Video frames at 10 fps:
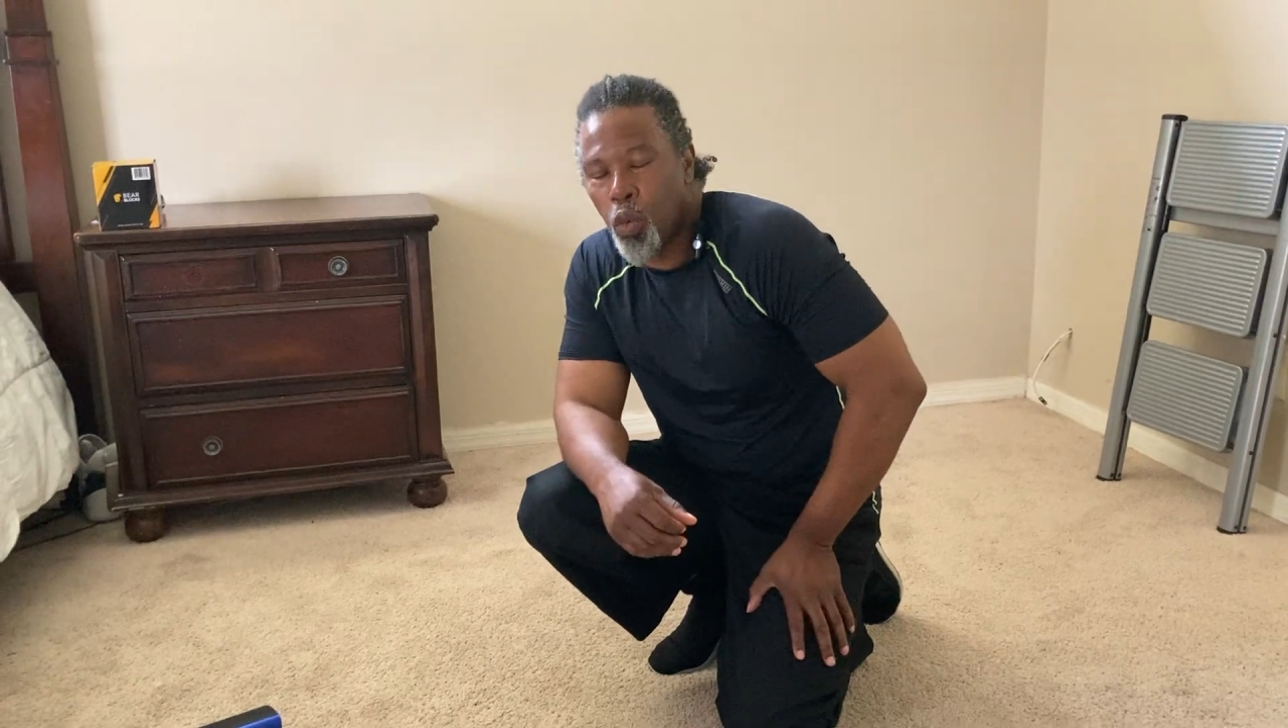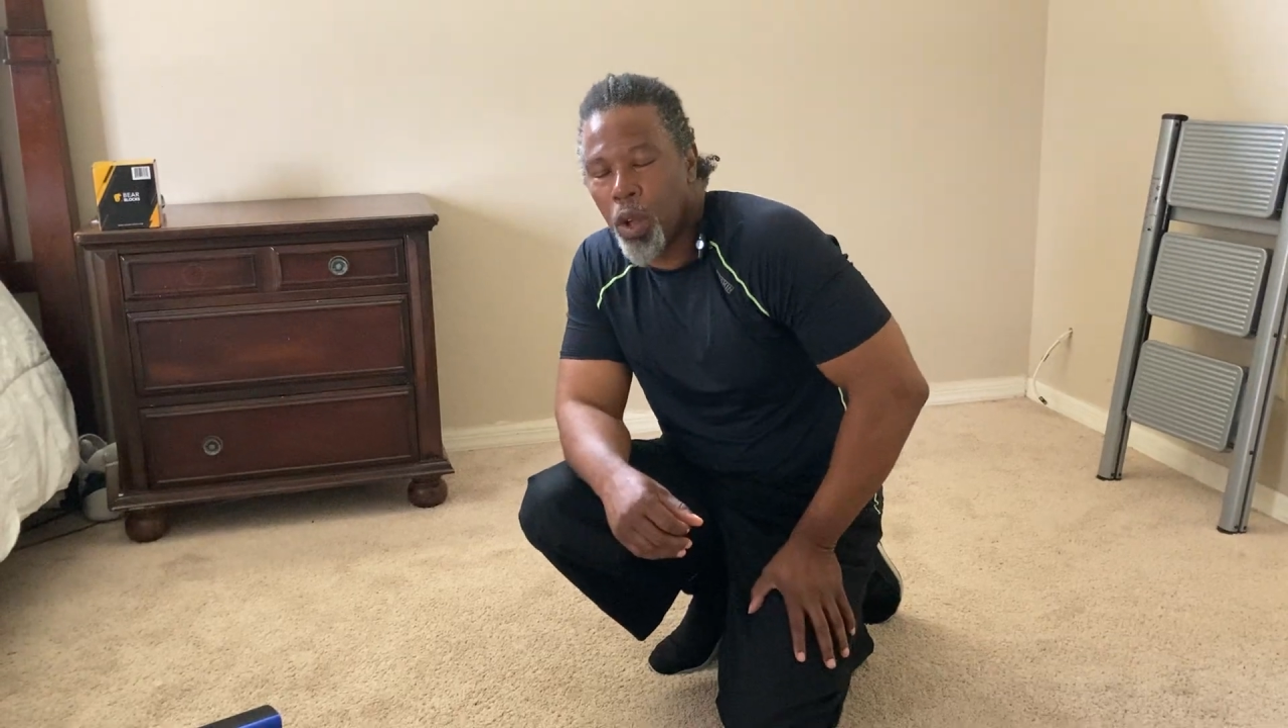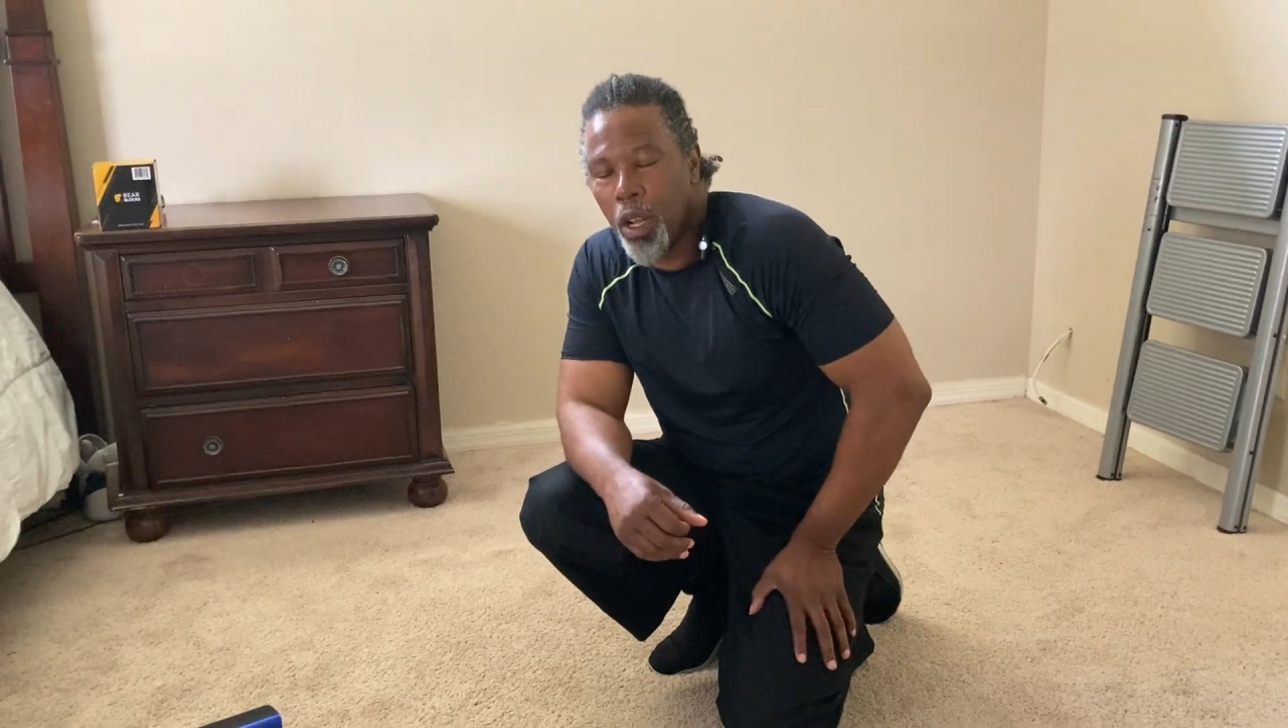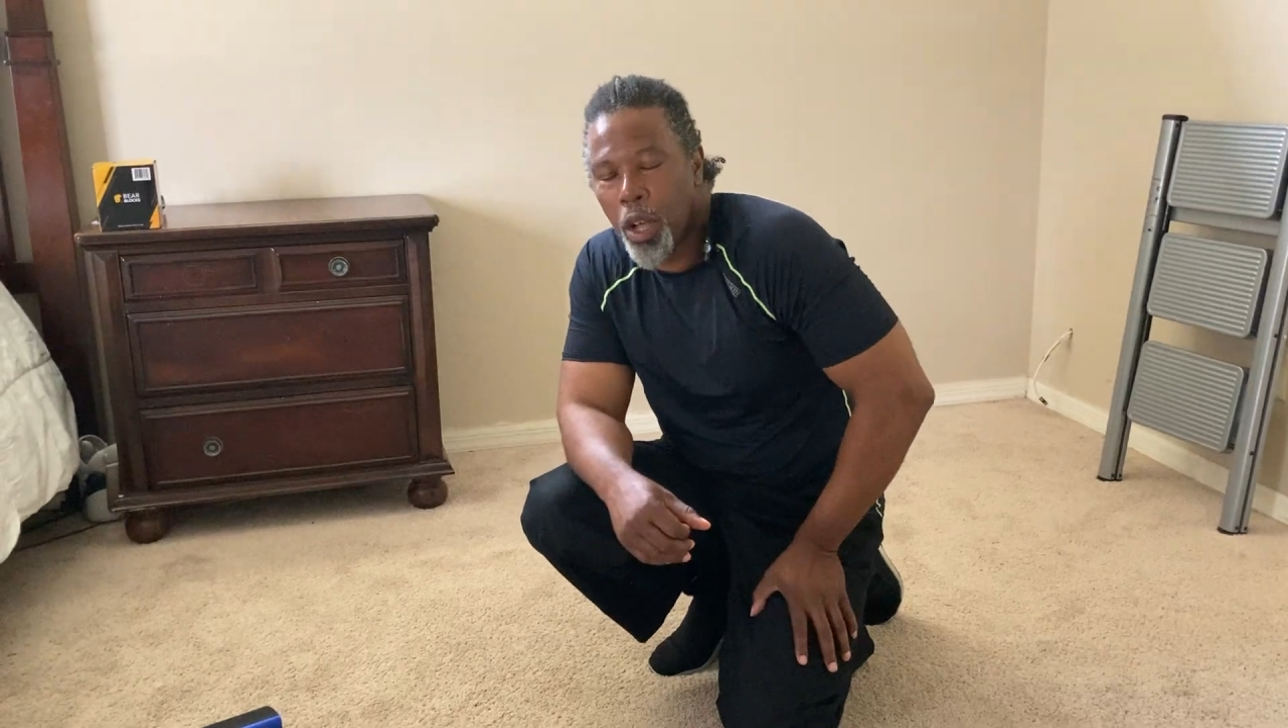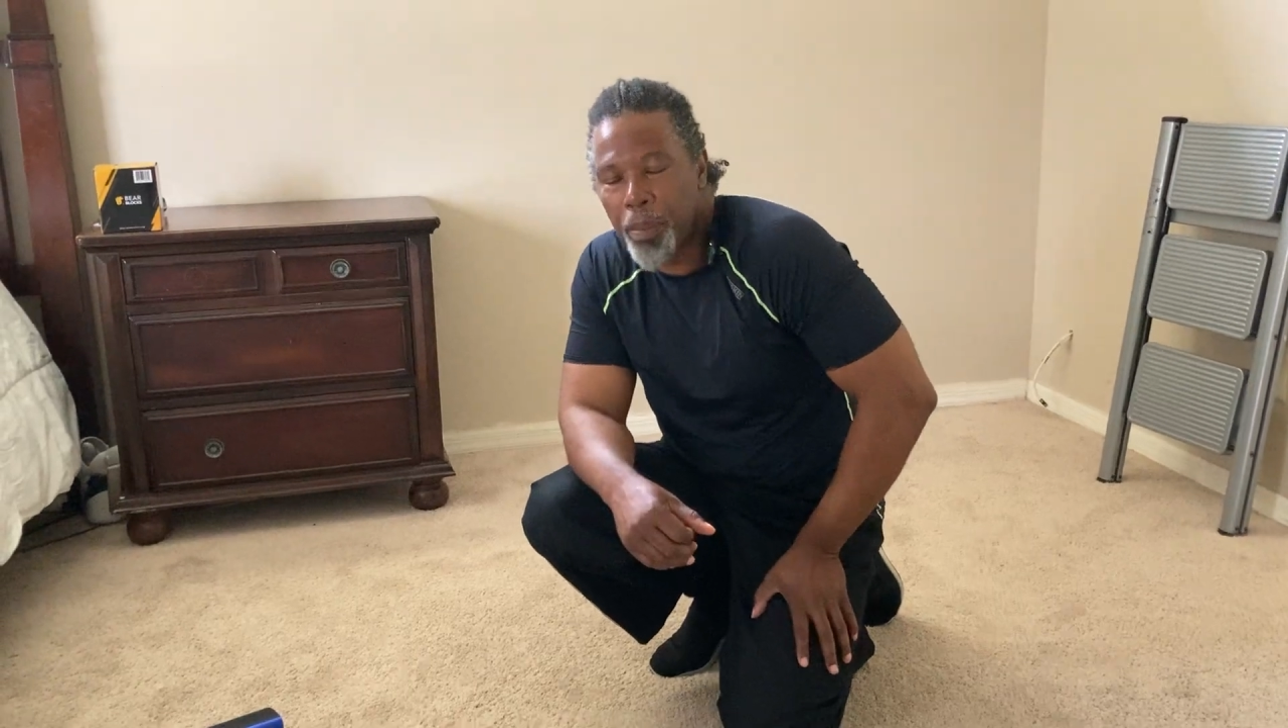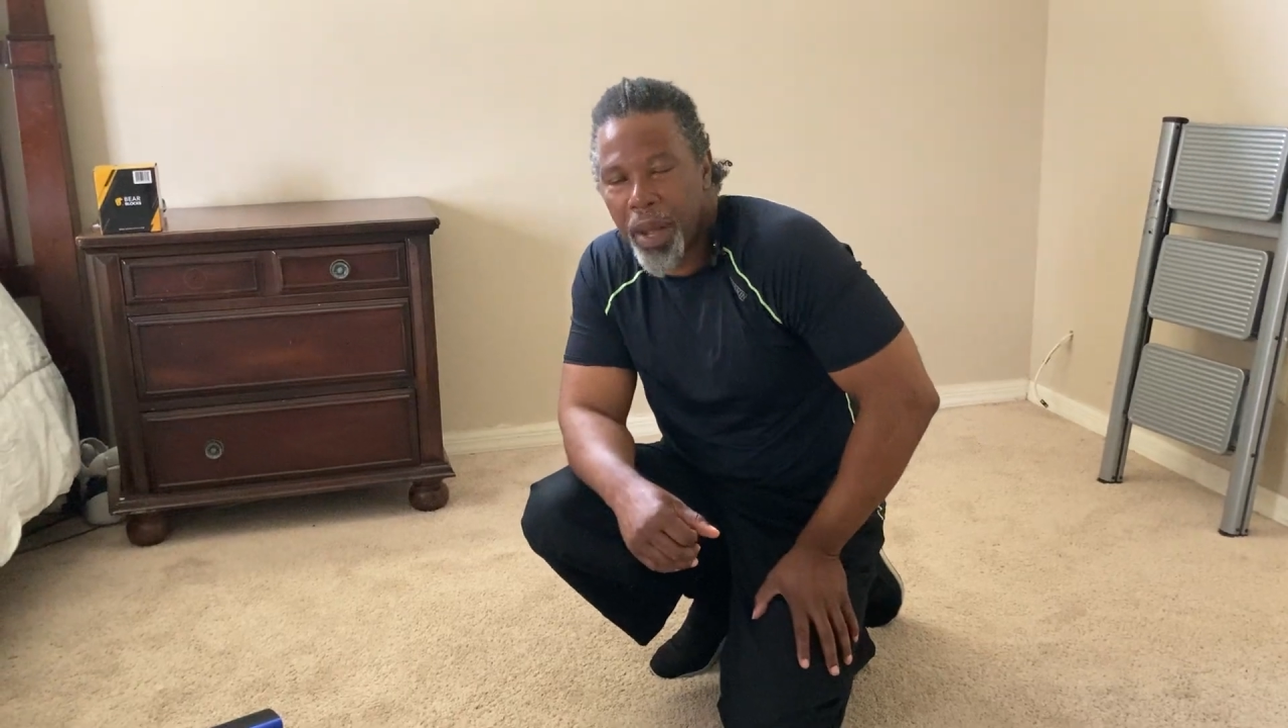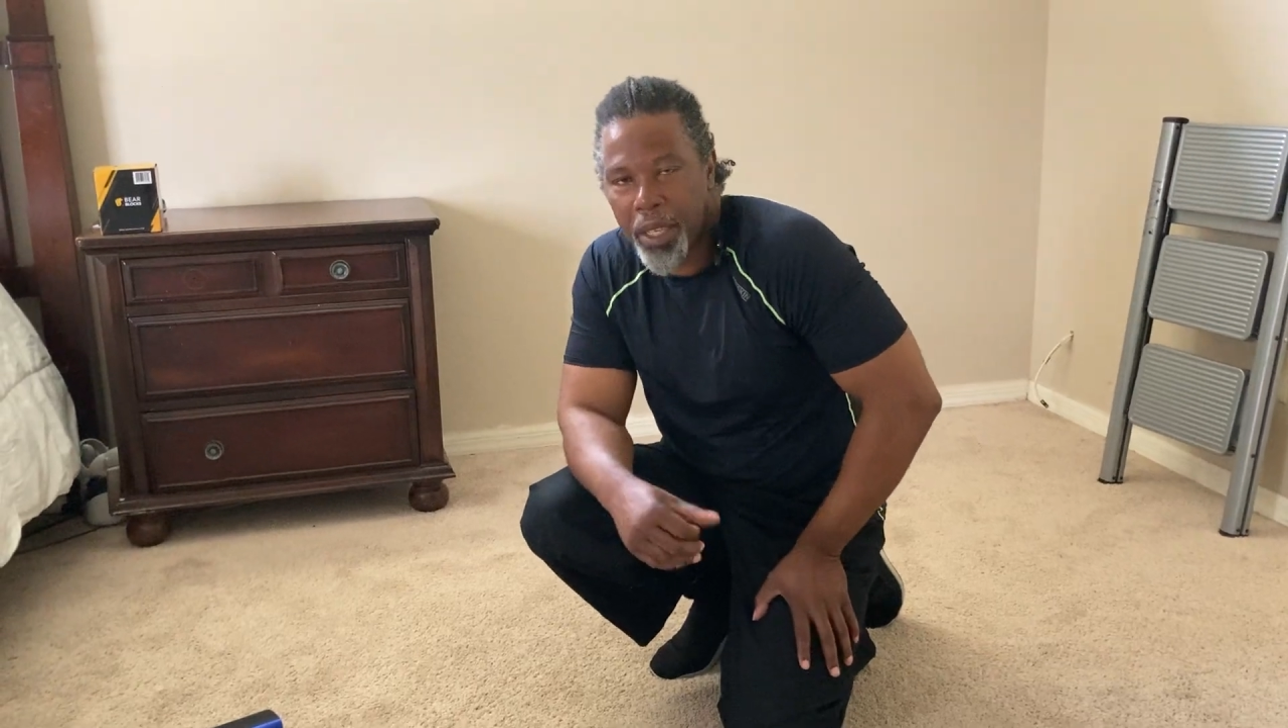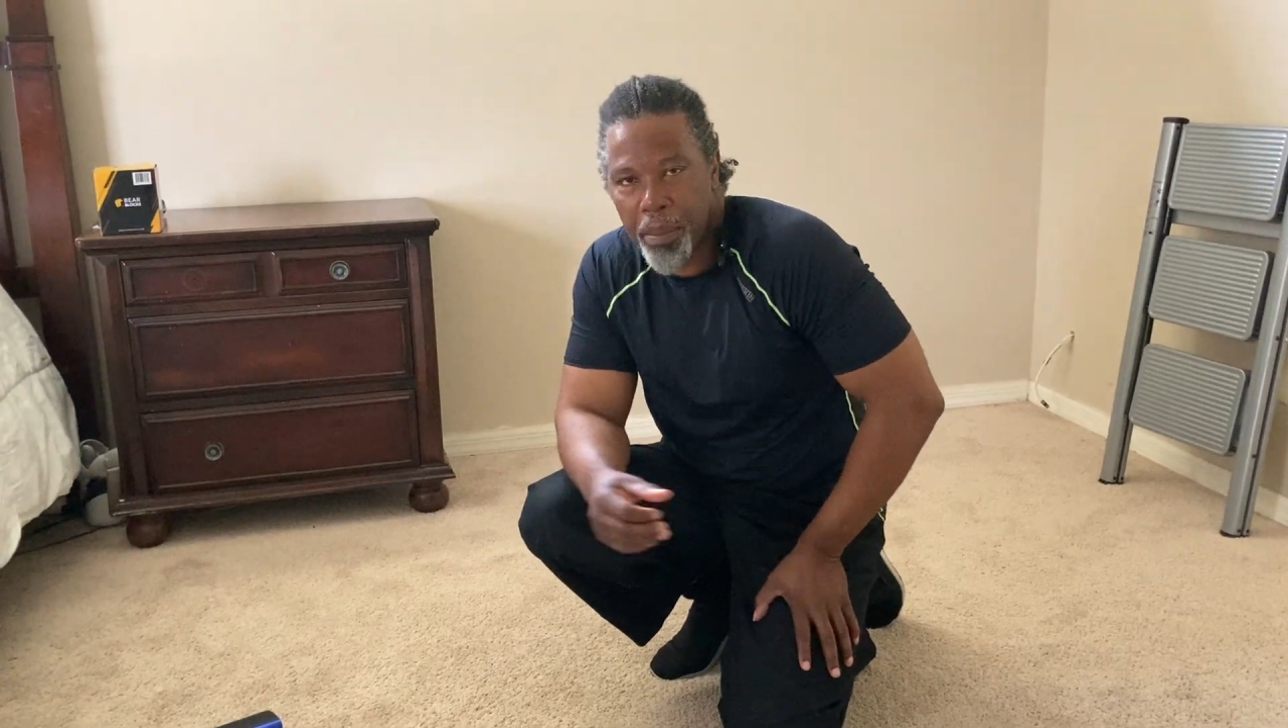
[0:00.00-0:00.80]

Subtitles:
welcome back